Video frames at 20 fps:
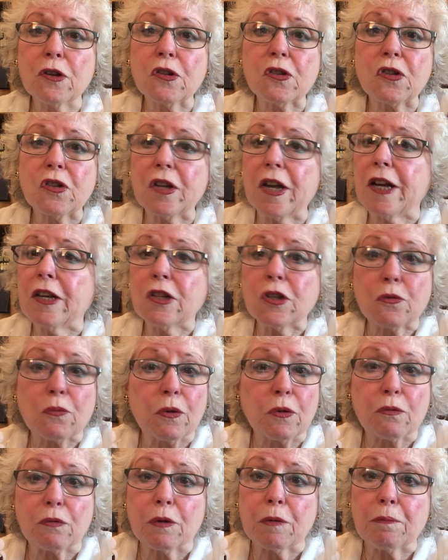states
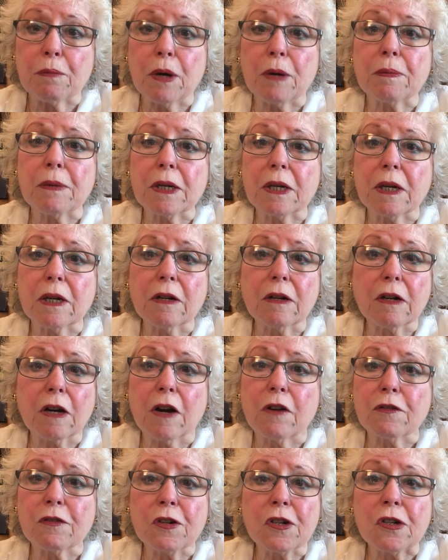with Republican
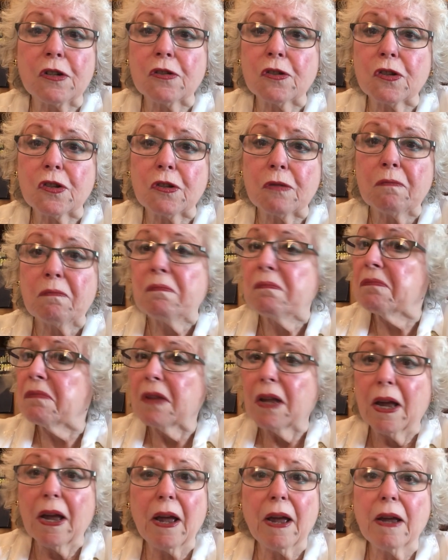governors,
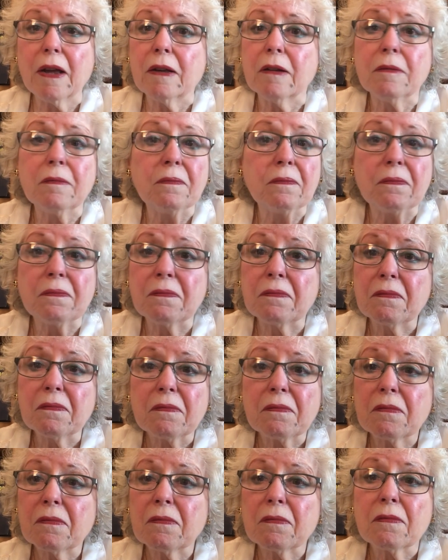hey,
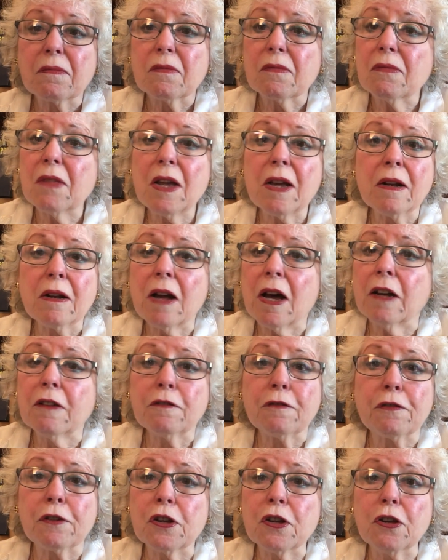they're not
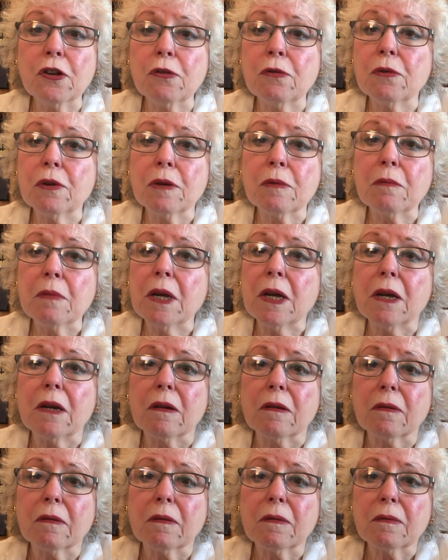for you and
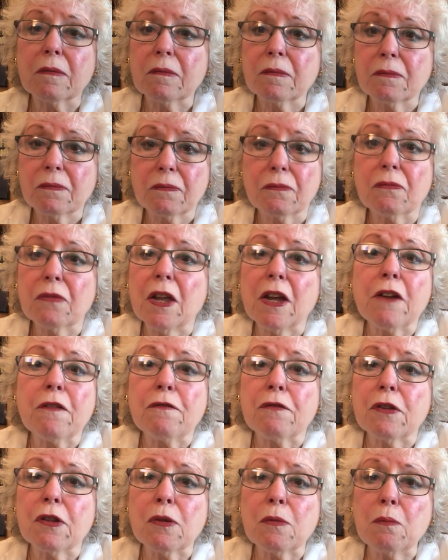me. They're
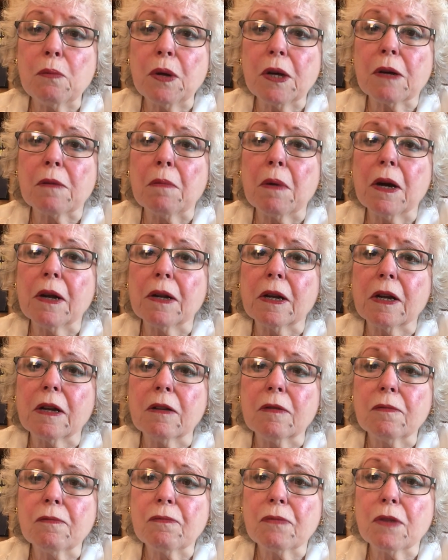for the big
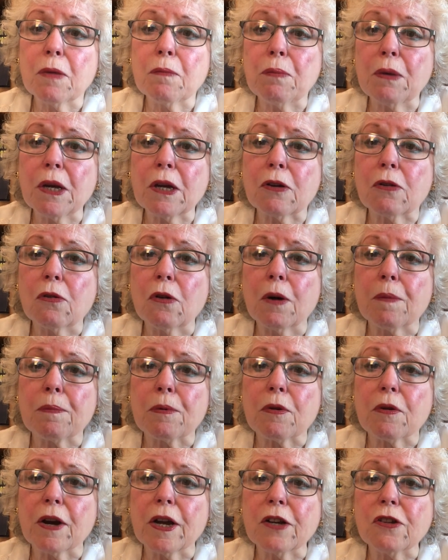money, the big
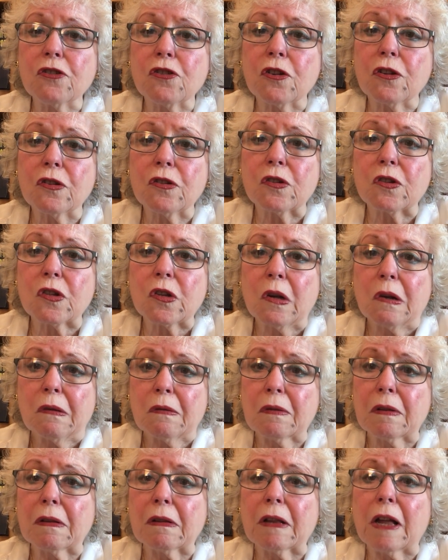corporations,
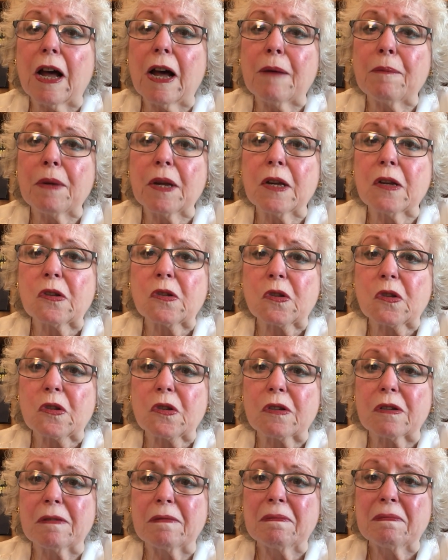the
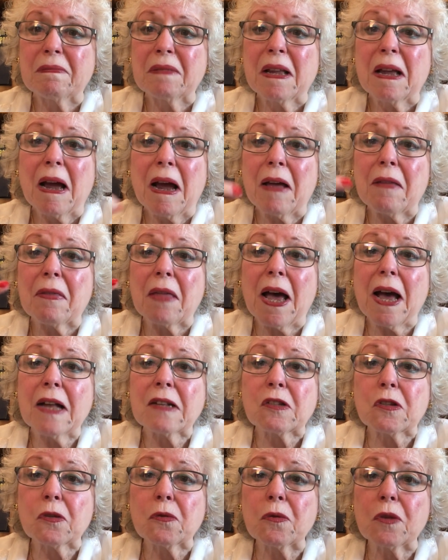lobbyists, and
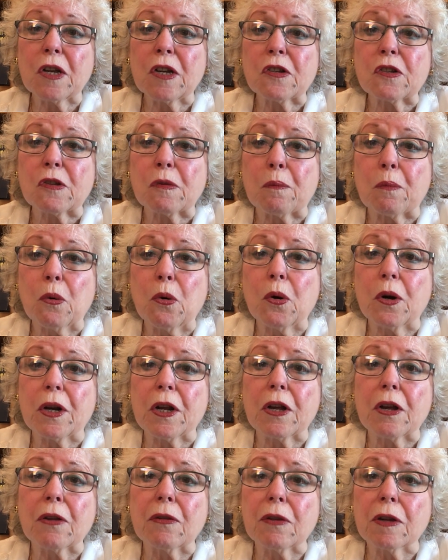that's who they're
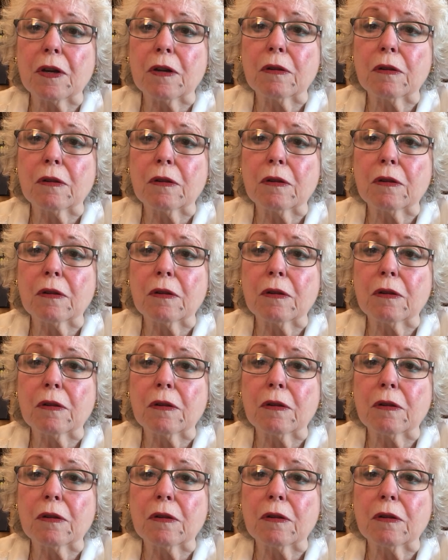supporting in their